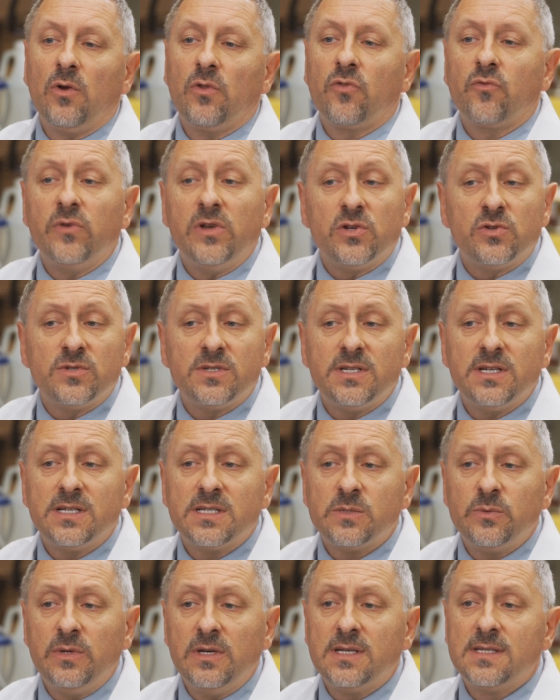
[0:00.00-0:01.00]
3 to
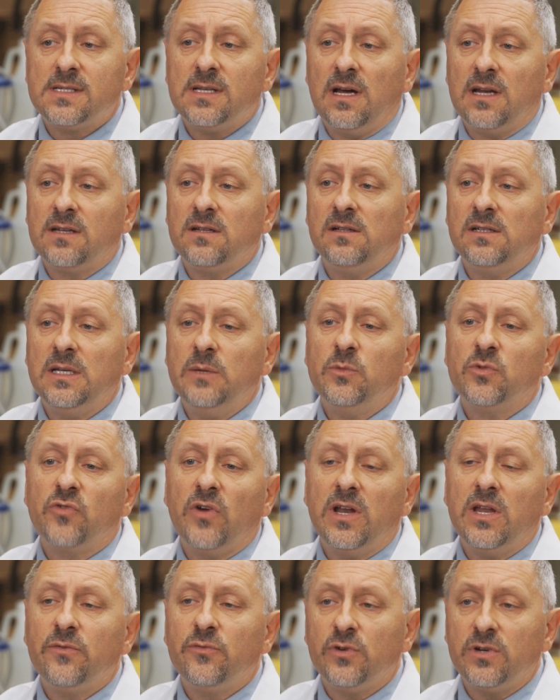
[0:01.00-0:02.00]
6 weeks until deemed
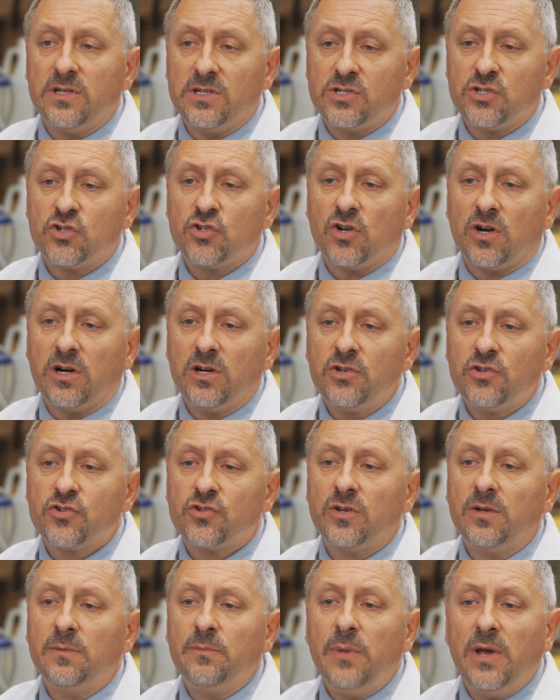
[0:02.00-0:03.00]
ready for
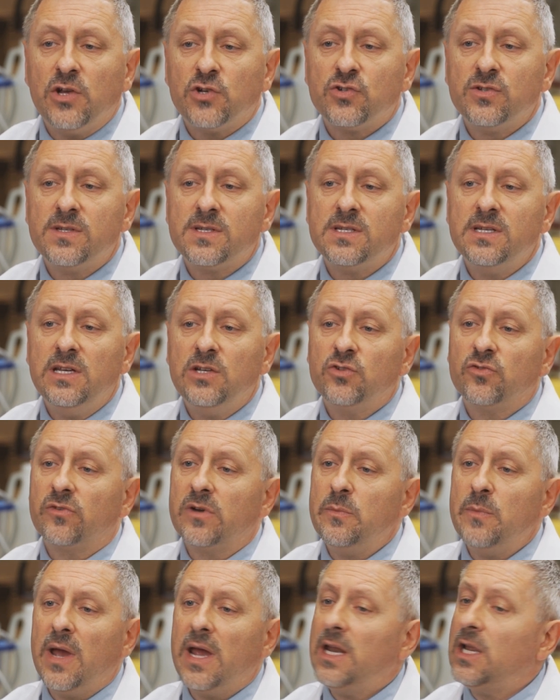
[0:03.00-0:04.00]
discharge, and patients need to
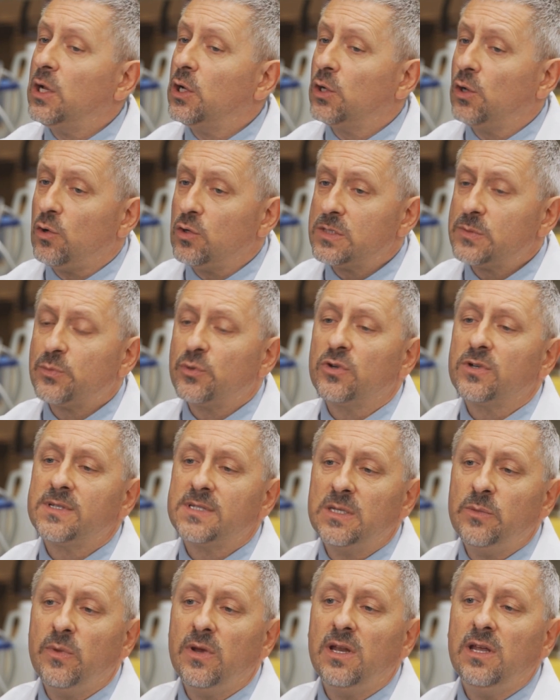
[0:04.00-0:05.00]
remain in close
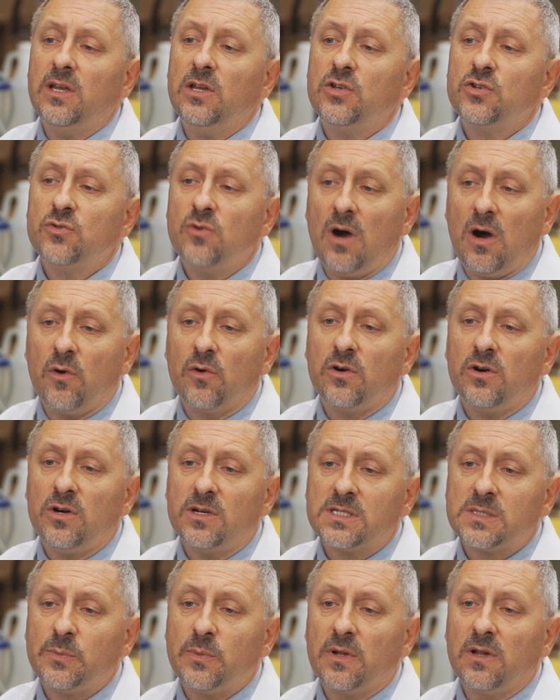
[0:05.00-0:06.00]
proximity to our
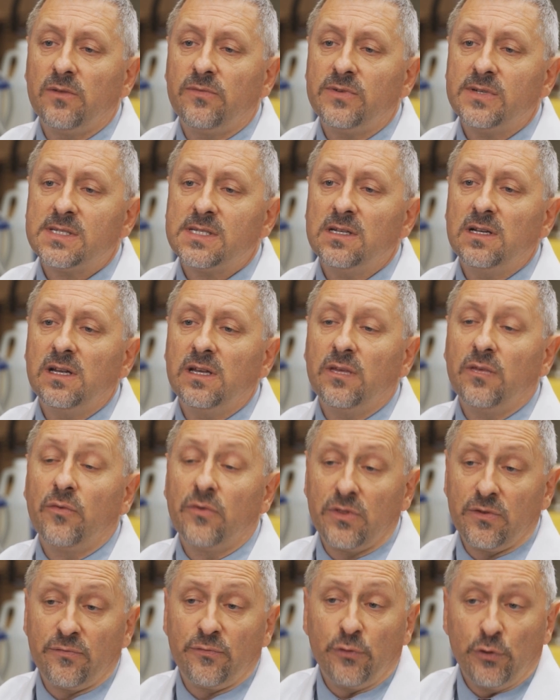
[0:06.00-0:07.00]
hospital facility
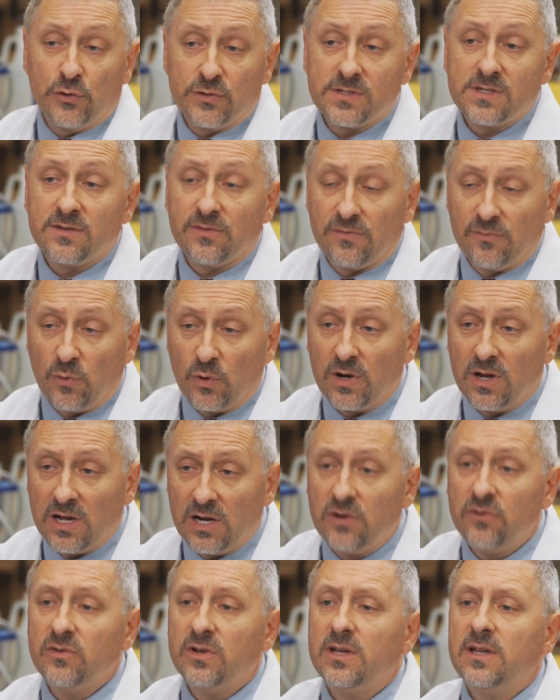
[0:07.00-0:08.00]
for the first
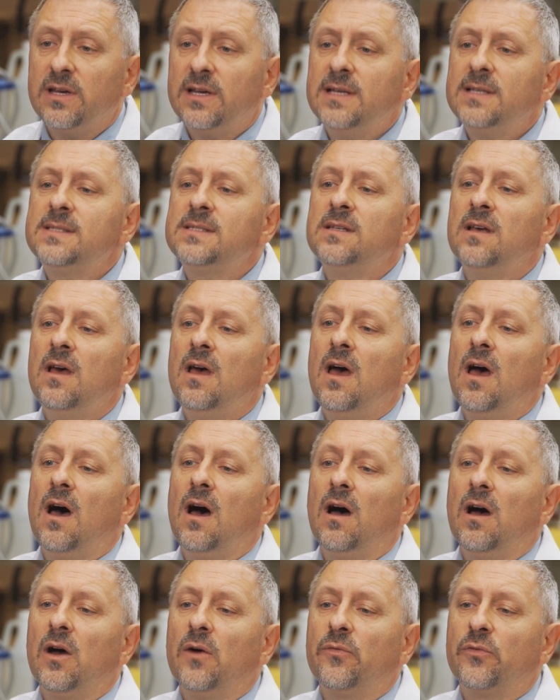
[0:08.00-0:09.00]
100 days,
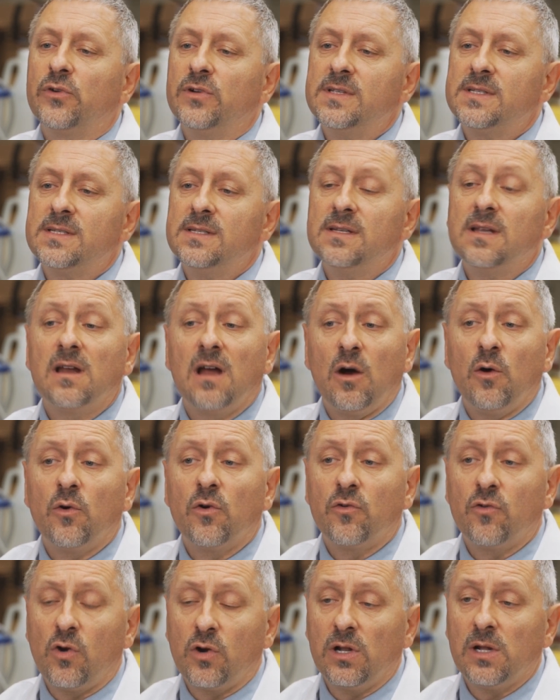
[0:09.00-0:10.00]
for instance at
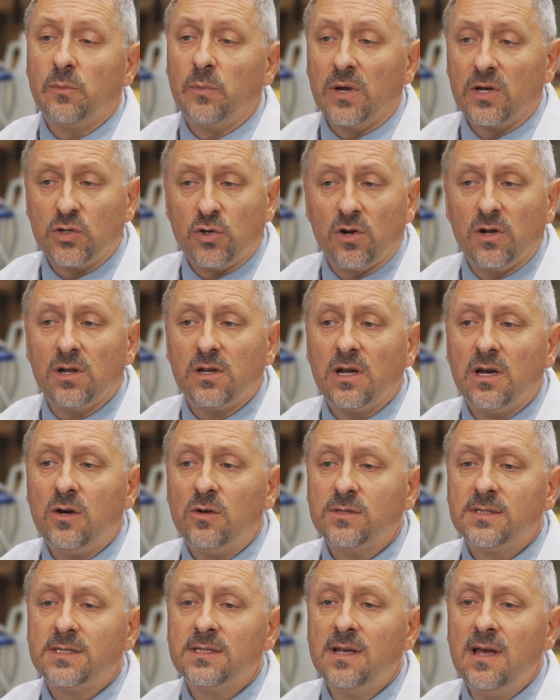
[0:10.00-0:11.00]
our Ronald McDonald
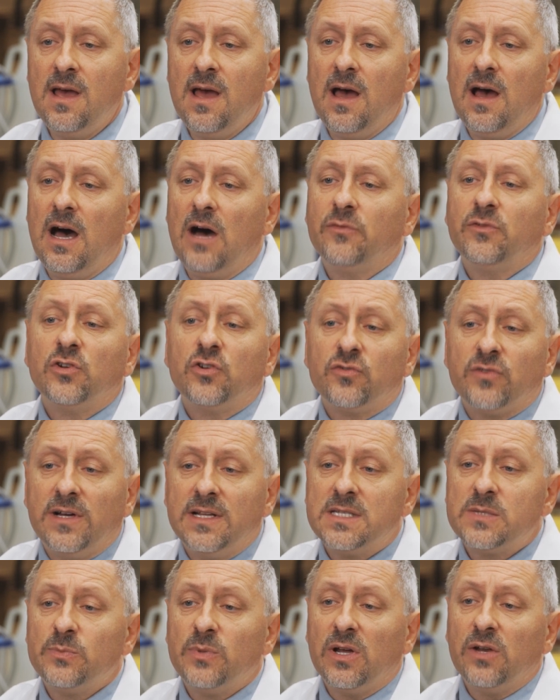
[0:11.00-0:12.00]
House, after
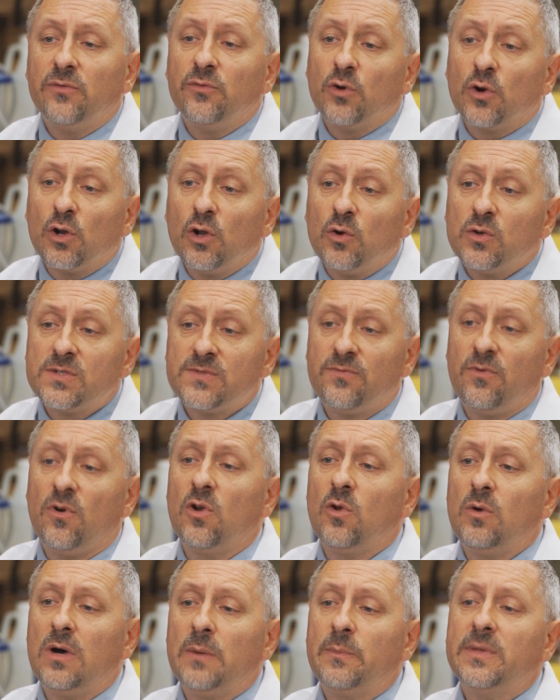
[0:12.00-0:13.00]
transplant for close
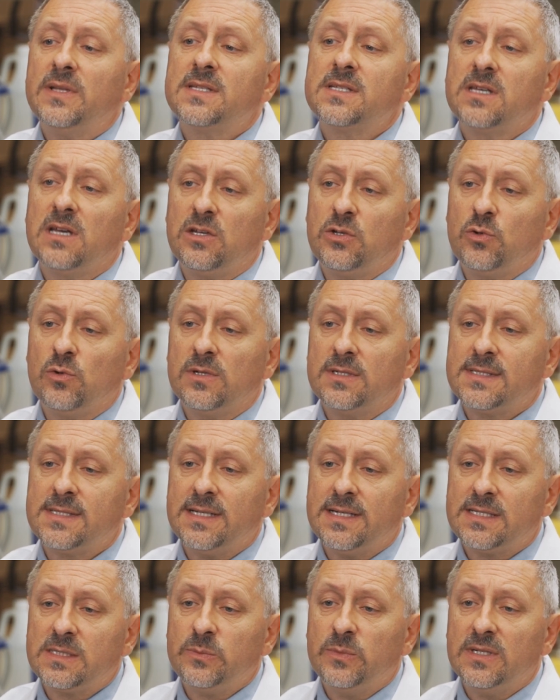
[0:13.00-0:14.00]
follow-up and scheduled
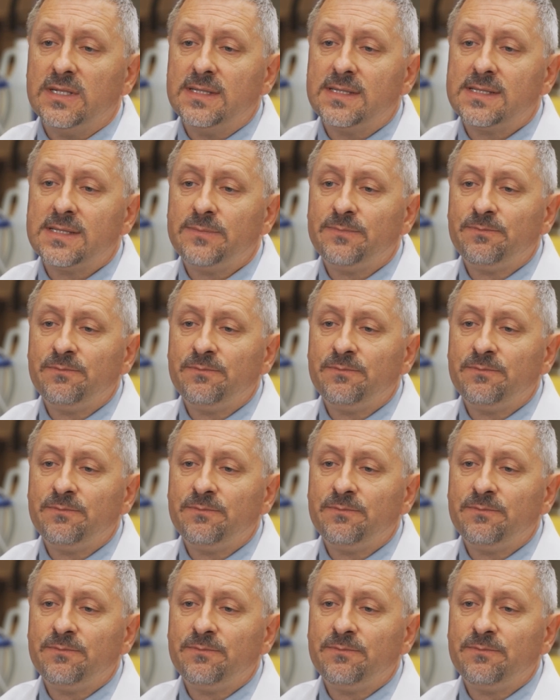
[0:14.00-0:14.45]
assessments.